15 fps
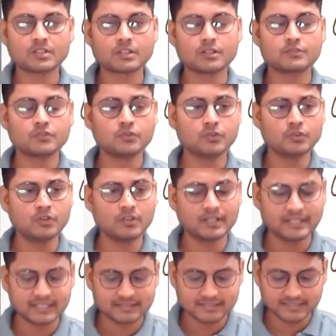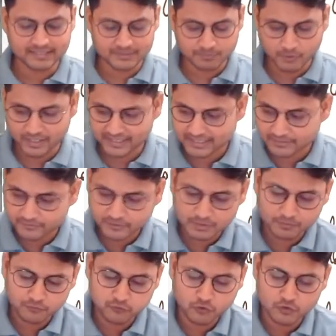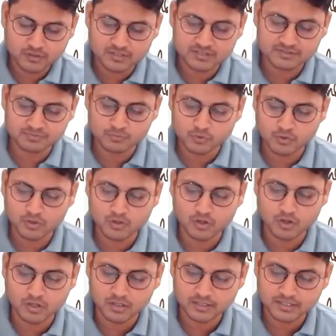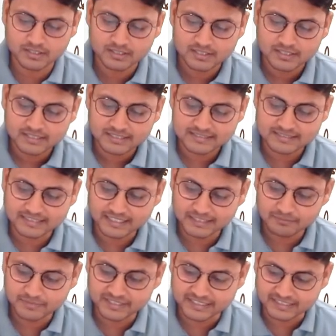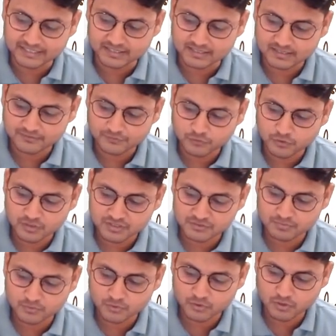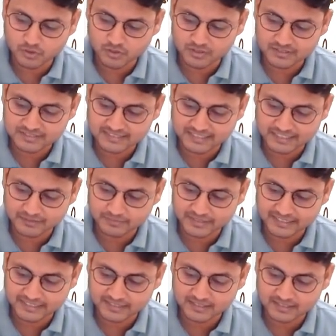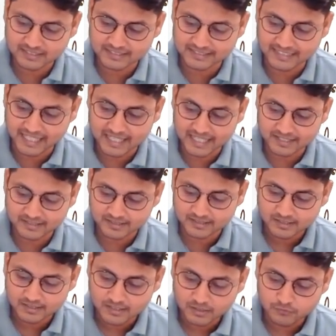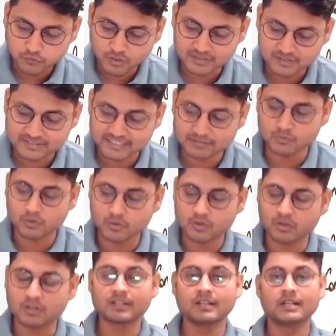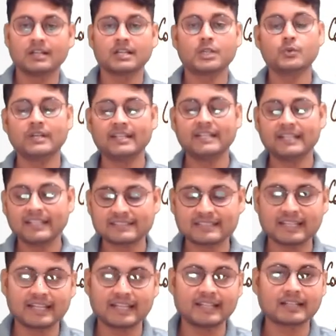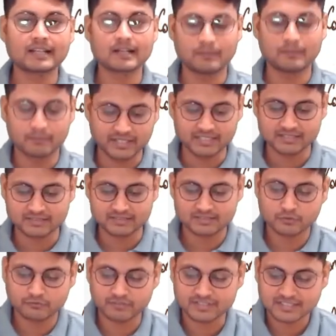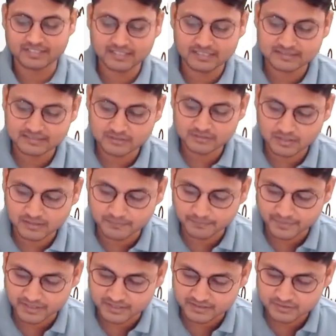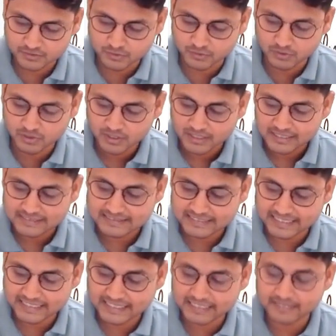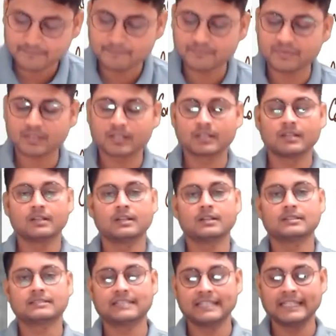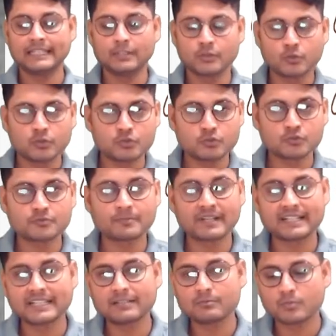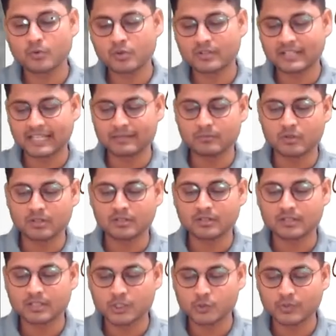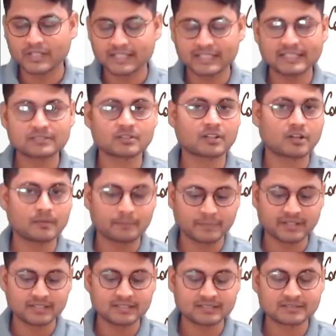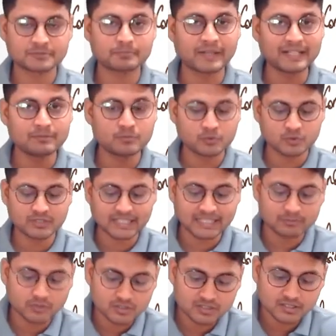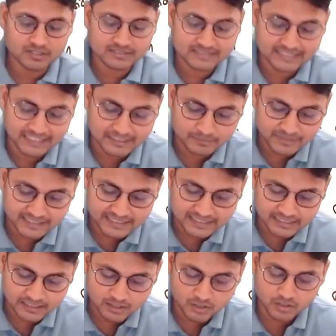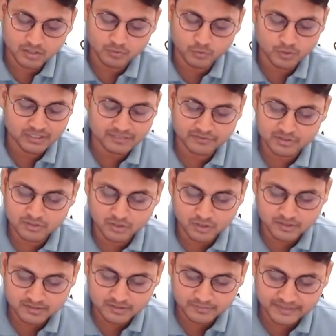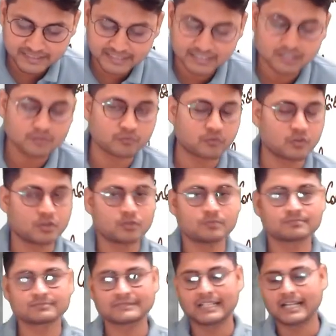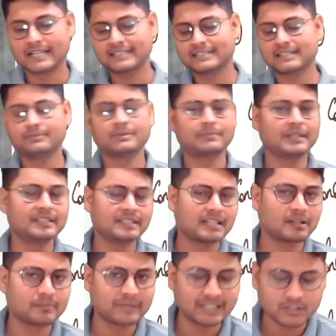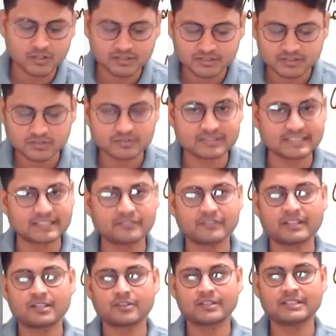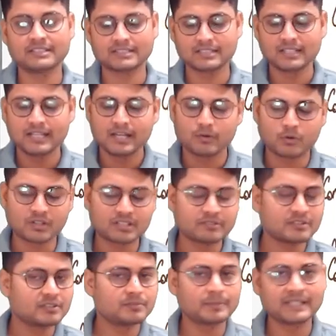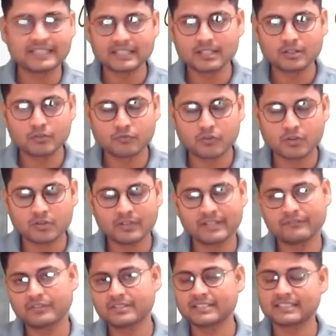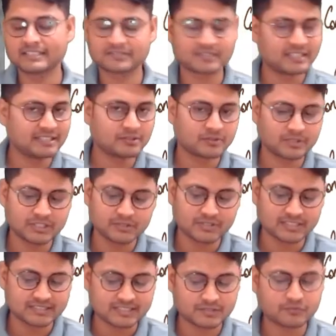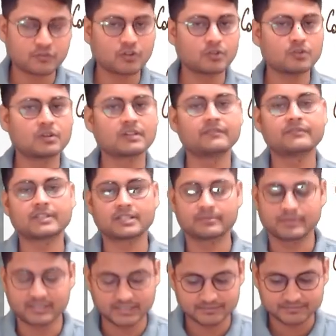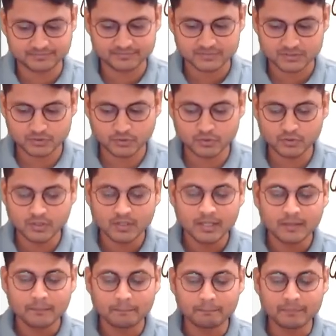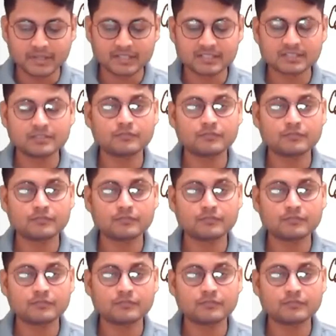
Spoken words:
So it is point number 1: focus more on study material. Focus more on study material than focusing more on Q&As and compilers. So question and answers or compilers. So say no to spending more time on Q&As or compilers. Spend more time on study material or whatever the other material you follow. As it can be, there are many authors on CA final audit. Whatever the material you follow, everything is right. Okay, you can just follow comfortably. So better